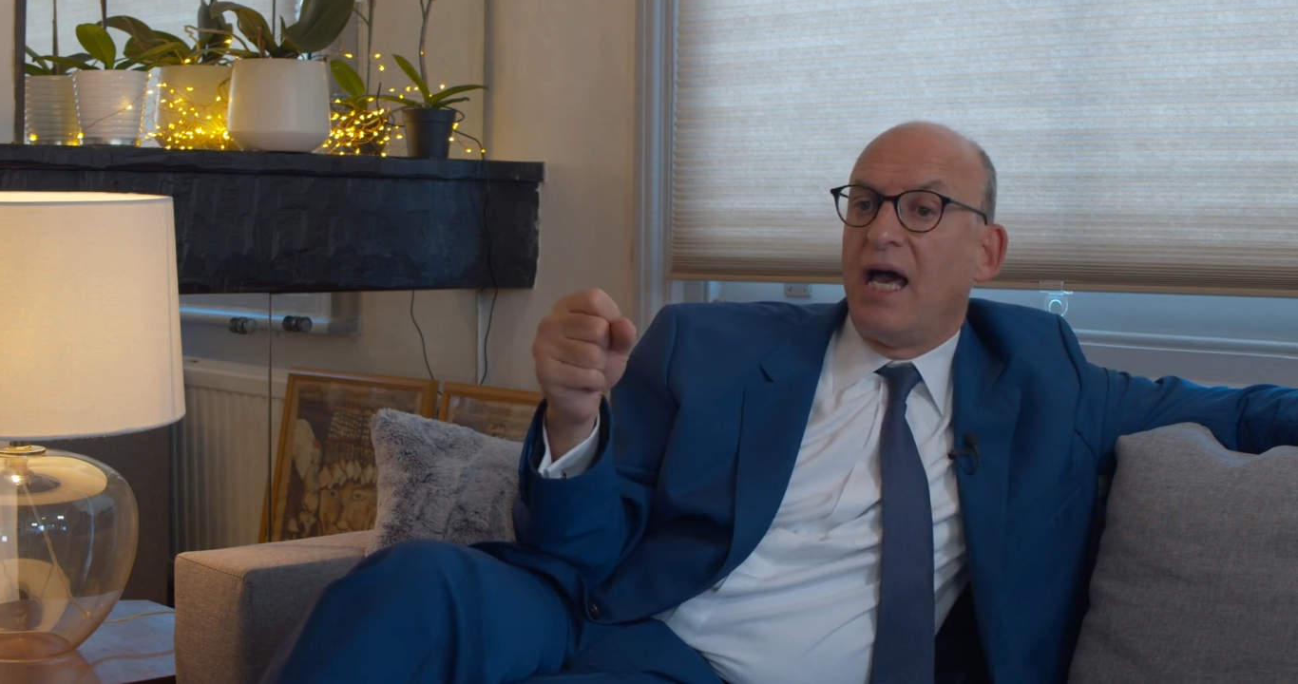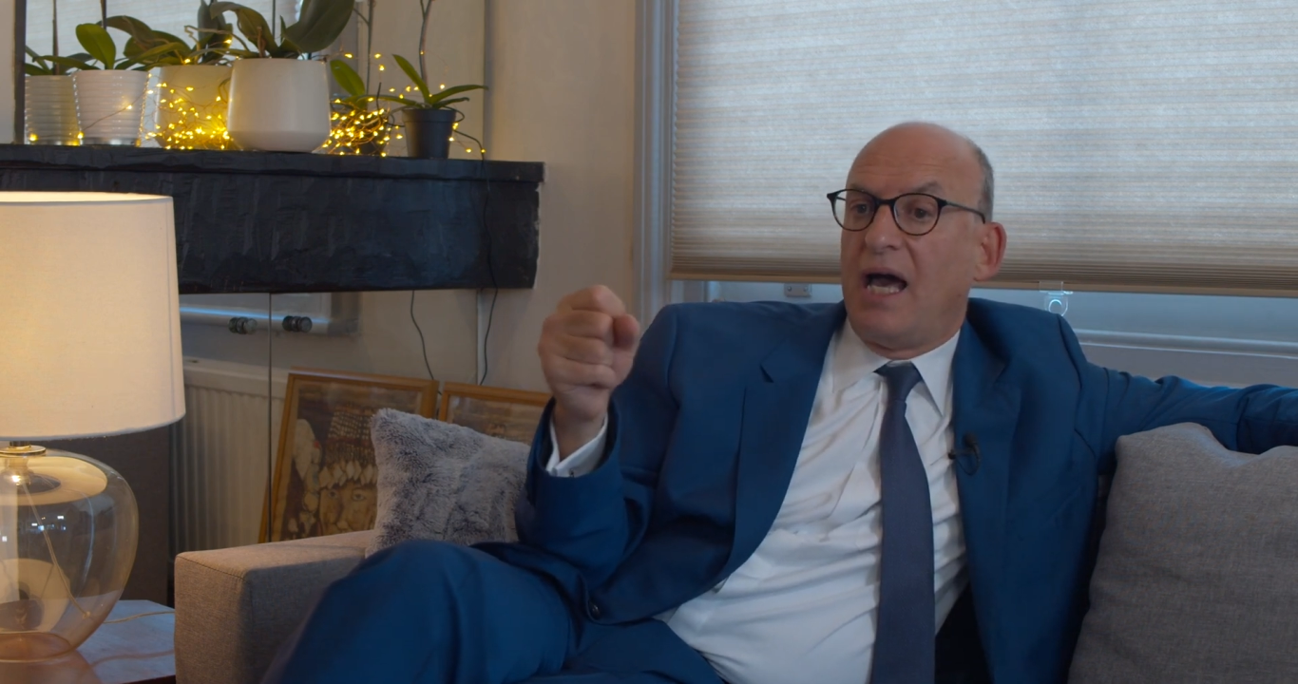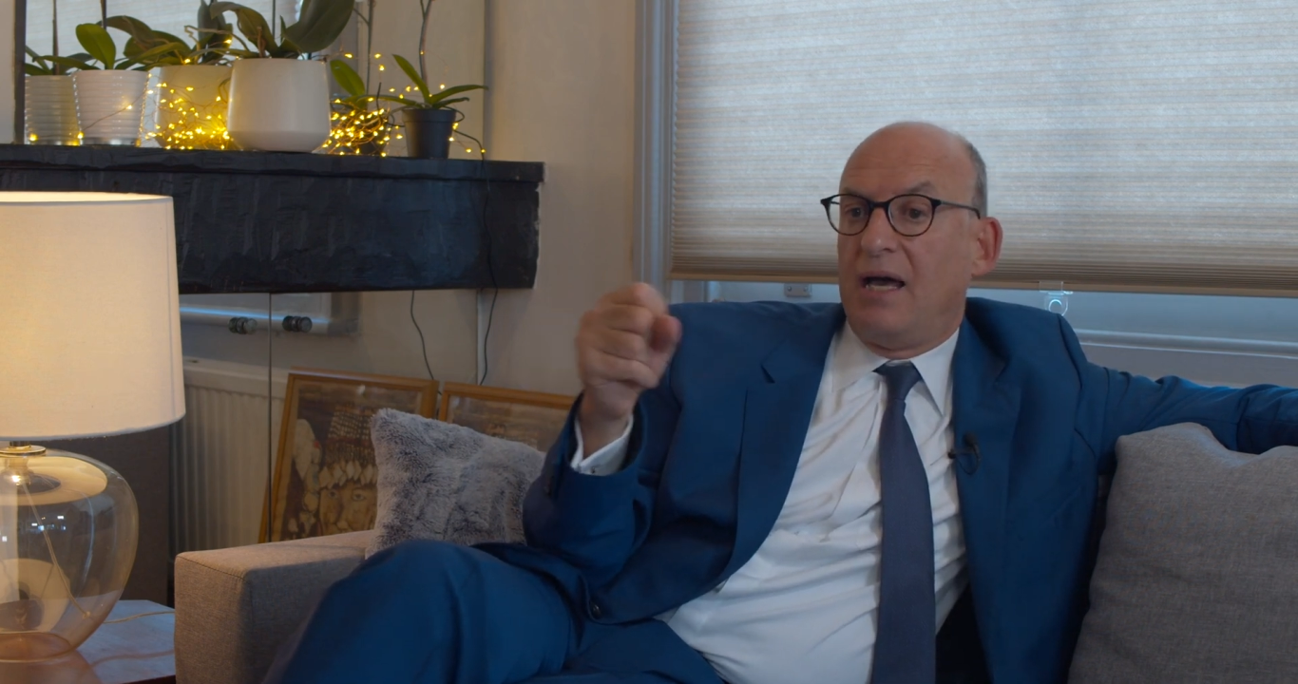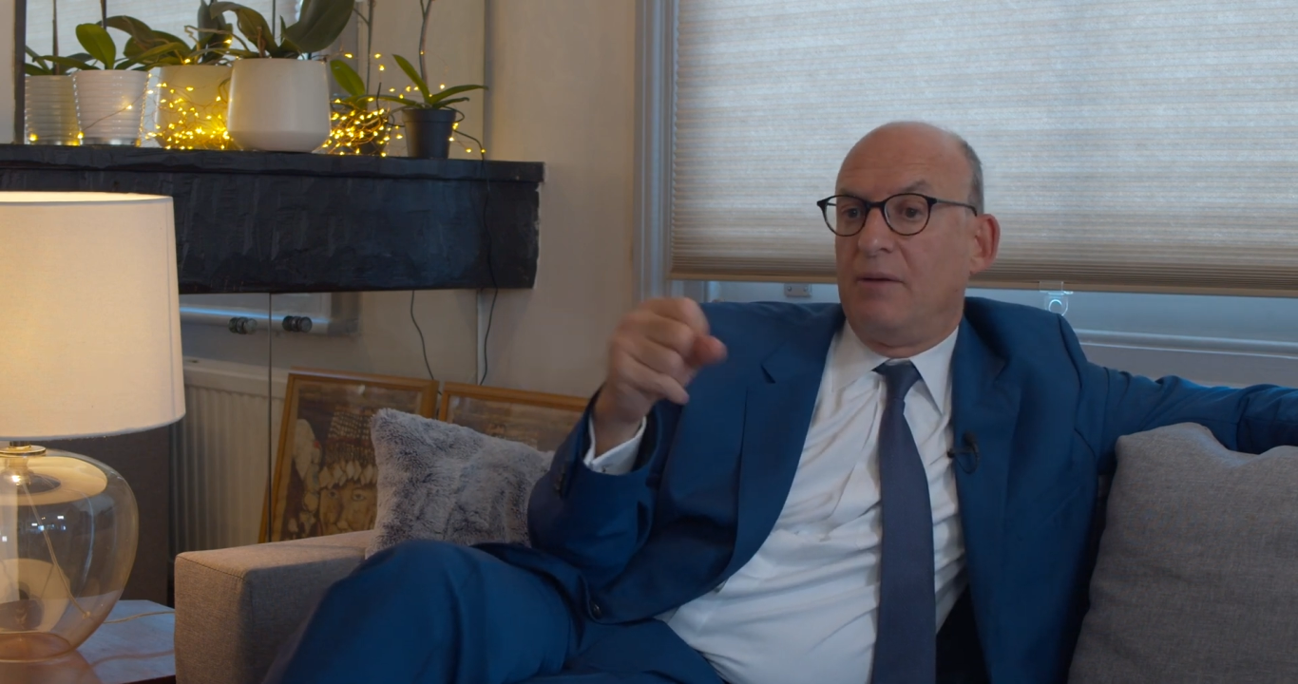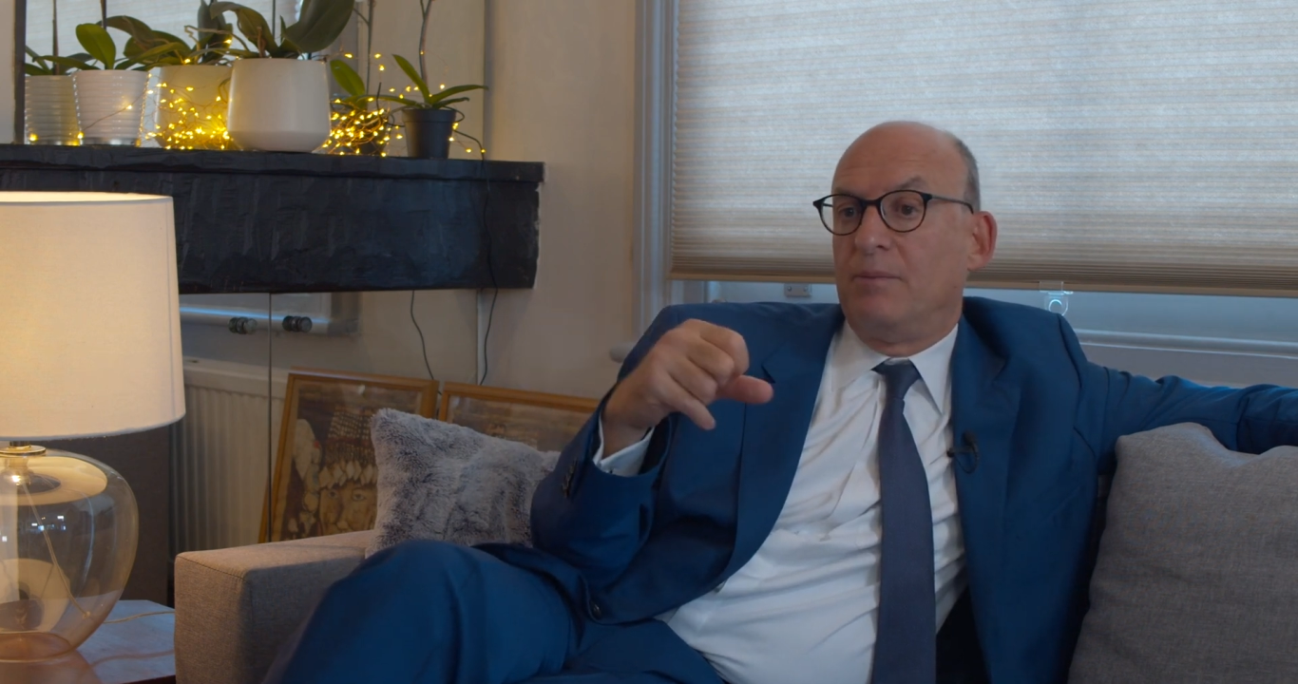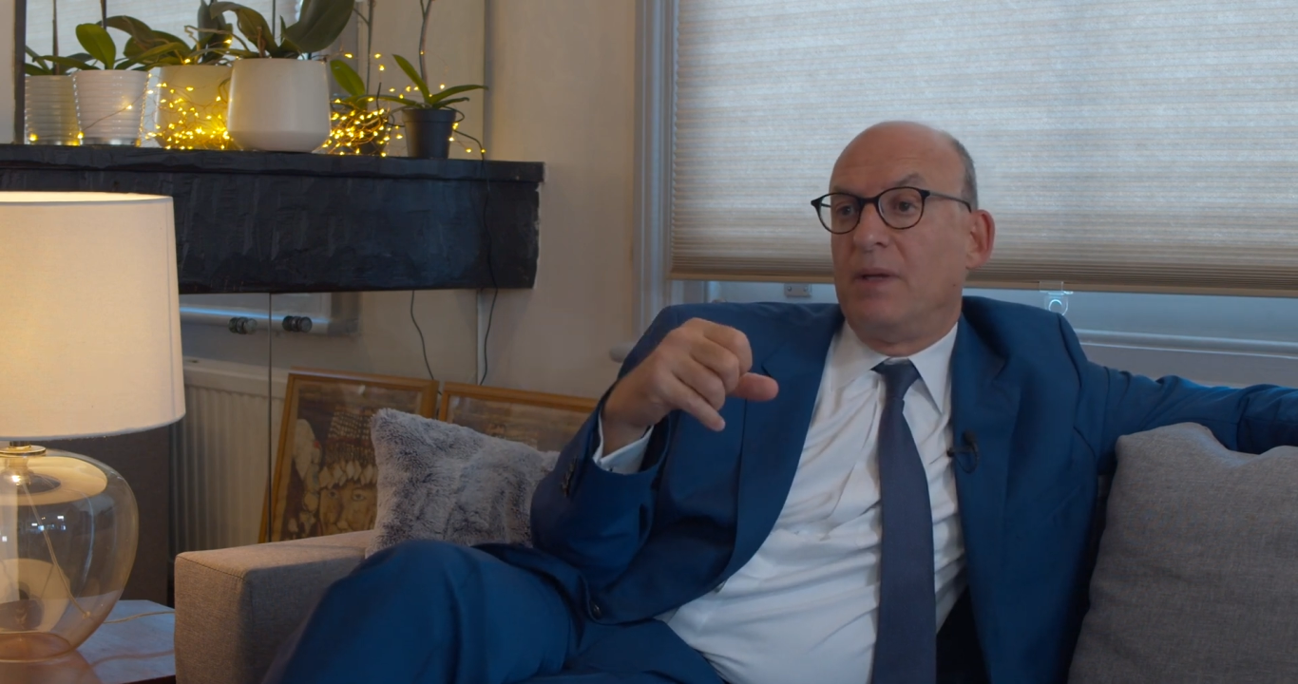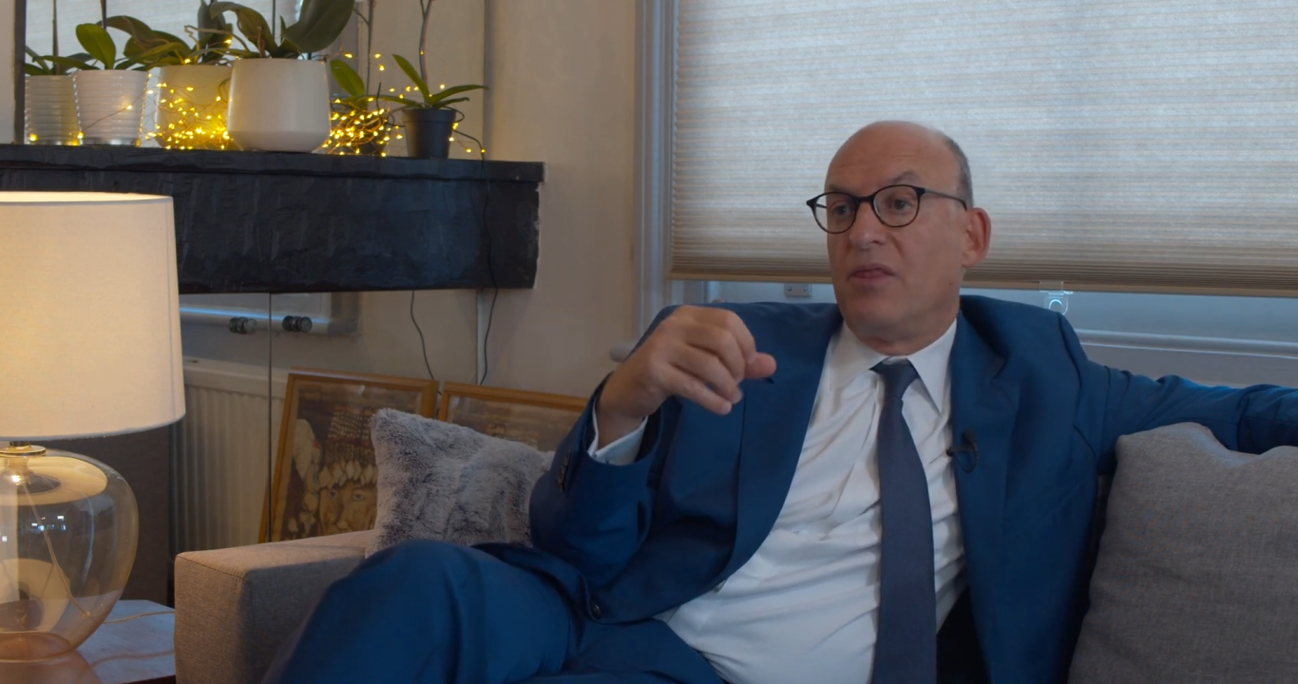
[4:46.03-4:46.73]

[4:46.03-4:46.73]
um,